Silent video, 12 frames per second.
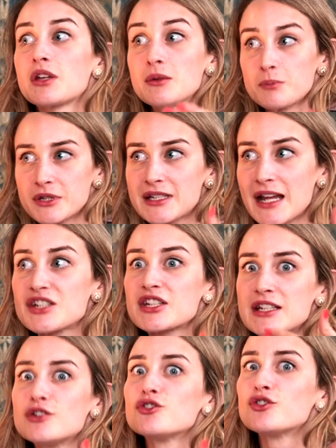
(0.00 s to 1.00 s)
can
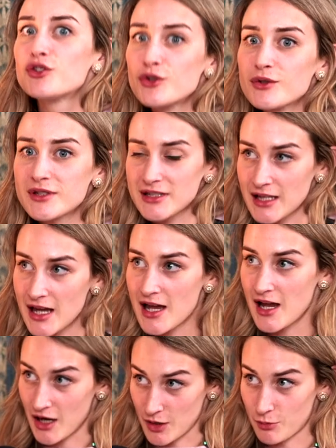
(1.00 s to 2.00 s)
potentially induce
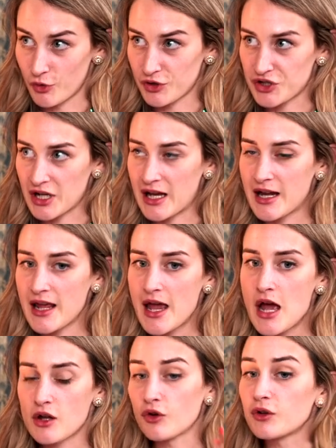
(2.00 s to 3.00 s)
an abortion
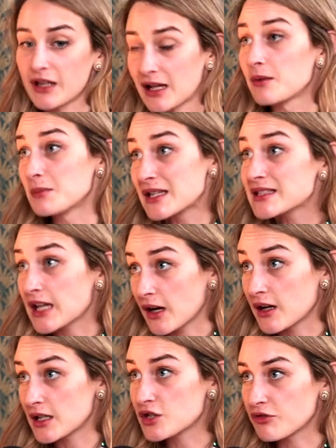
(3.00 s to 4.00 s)
or like a
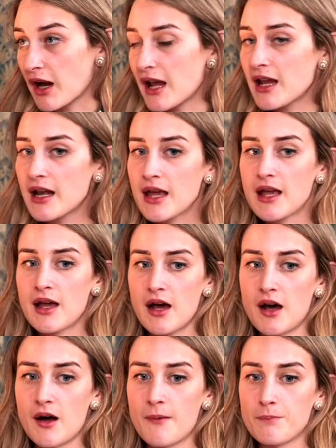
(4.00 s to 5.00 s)
miscarriage, yeah. right?"
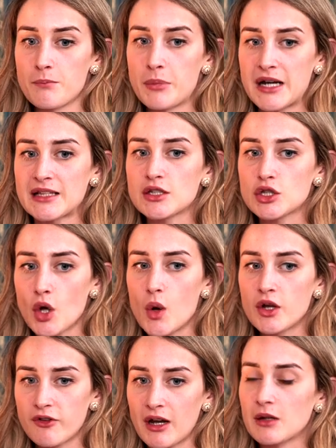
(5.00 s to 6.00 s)
Um, but it's so
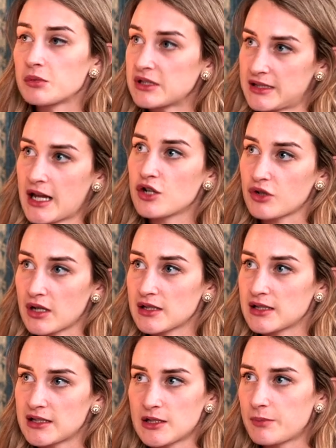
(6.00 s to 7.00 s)
incredibly
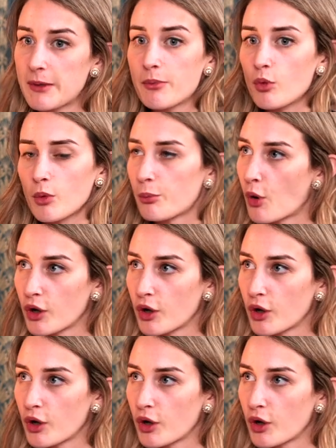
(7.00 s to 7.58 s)
dangerous because people were po- that,